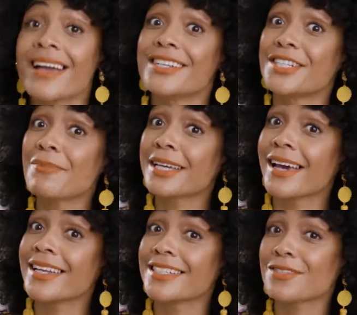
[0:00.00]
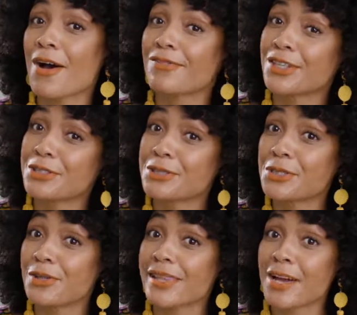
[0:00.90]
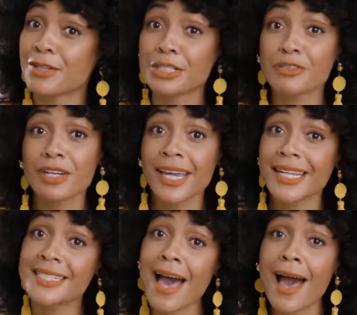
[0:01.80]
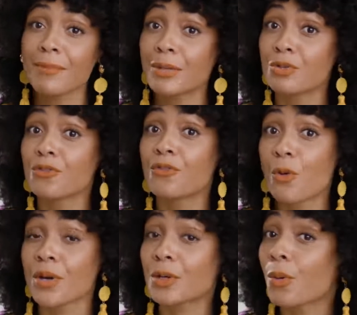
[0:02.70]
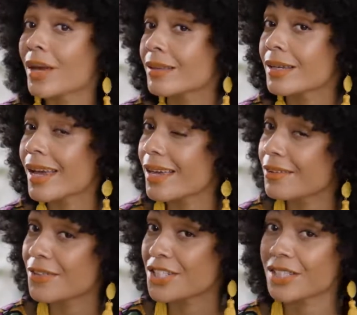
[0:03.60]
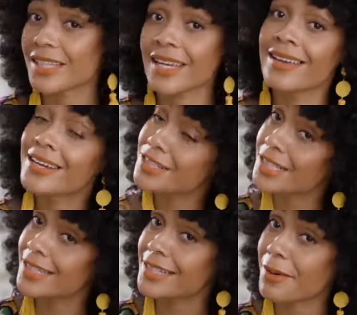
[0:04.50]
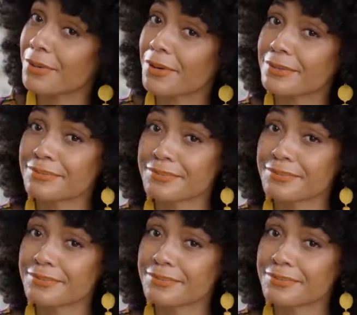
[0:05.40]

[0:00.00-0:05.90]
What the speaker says: Jump cutting is often used to allow you to truncate time and move forward quickly and efficiently. Here's an example.